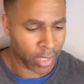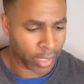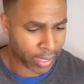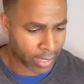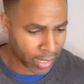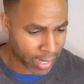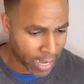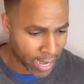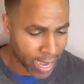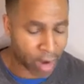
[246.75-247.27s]

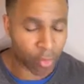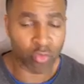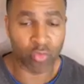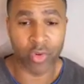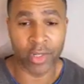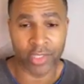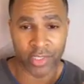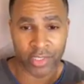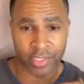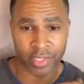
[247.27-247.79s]
God
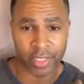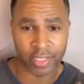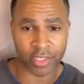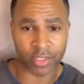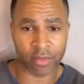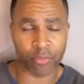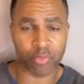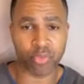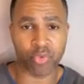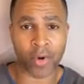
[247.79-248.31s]
resists
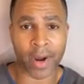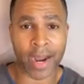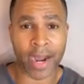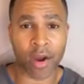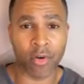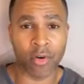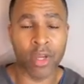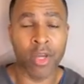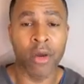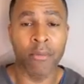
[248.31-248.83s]
the
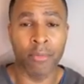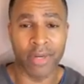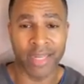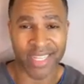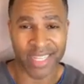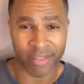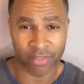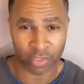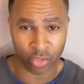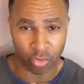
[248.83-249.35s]
proud, but he
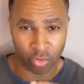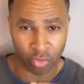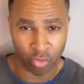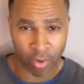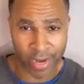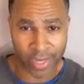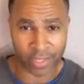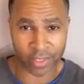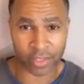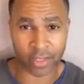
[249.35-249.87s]
gives
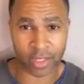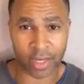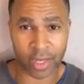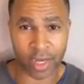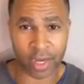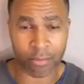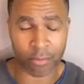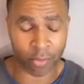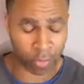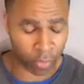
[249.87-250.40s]
grace to the
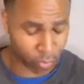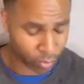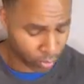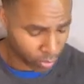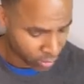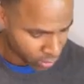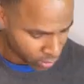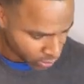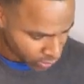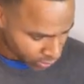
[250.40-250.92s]
humble.
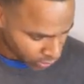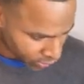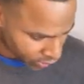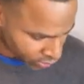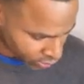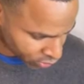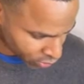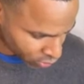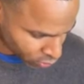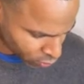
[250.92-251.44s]
And
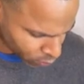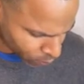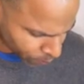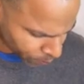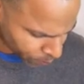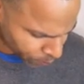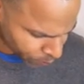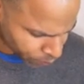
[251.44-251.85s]
so